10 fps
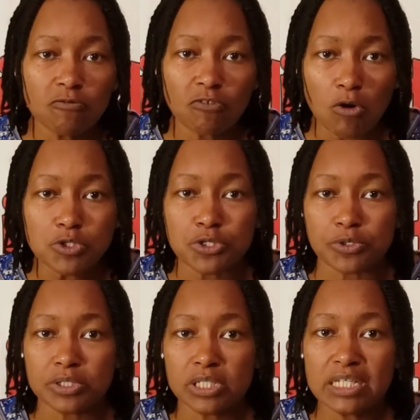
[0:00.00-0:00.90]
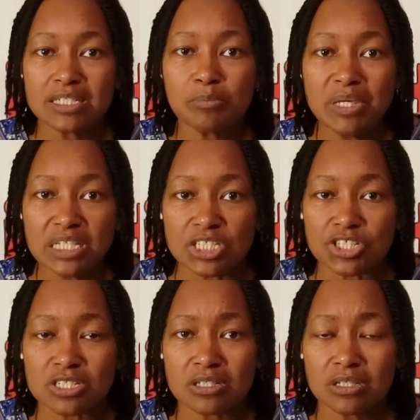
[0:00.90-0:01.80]
faltered, it
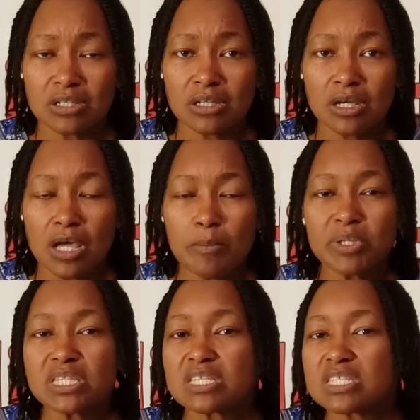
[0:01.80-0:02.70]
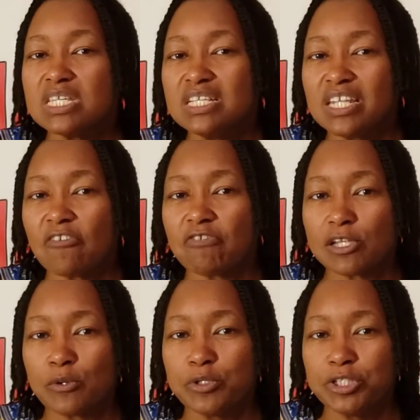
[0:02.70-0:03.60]
diminished. But the seed that fell
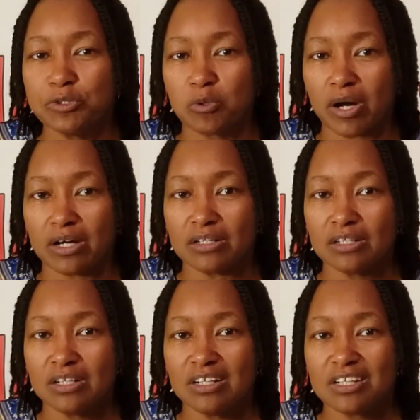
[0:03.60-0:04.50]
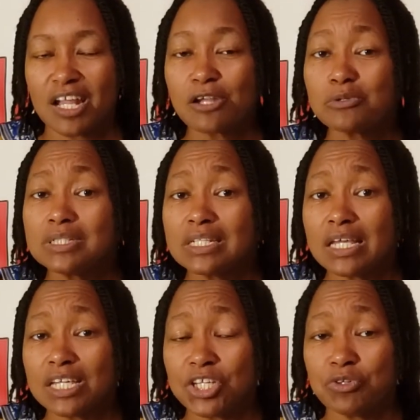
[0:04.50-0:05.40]
on good ground, not only did
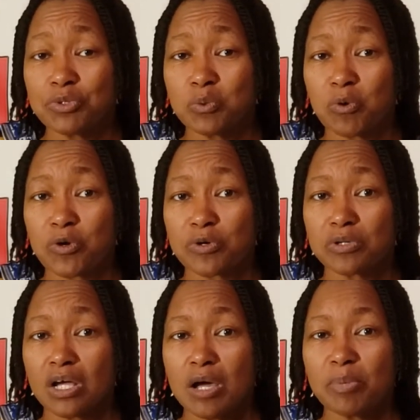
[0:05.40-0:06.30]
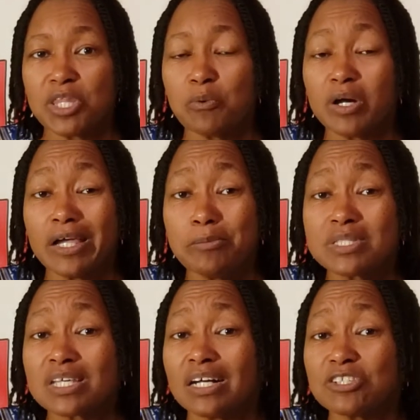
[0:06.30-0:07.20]
they hear the word, but they were able
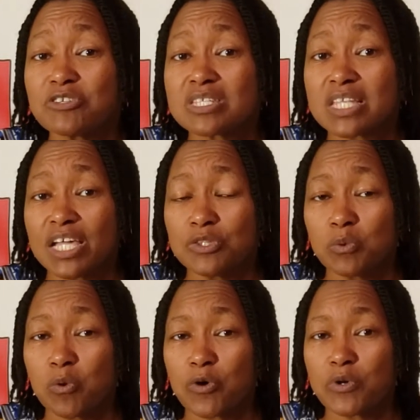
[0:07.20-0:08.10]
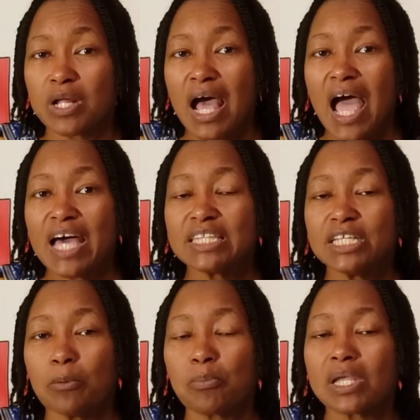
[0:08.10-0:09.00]
to understand the word and they
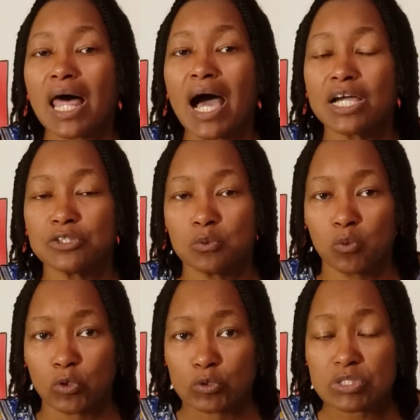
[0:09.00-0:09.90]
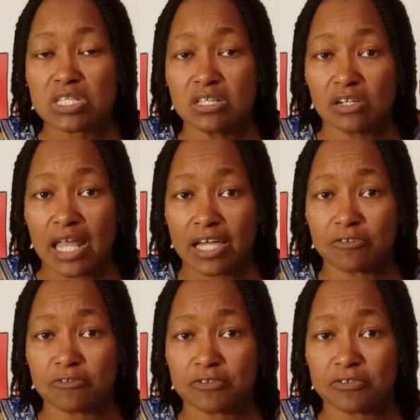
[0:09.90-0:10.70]
applied the word to their life.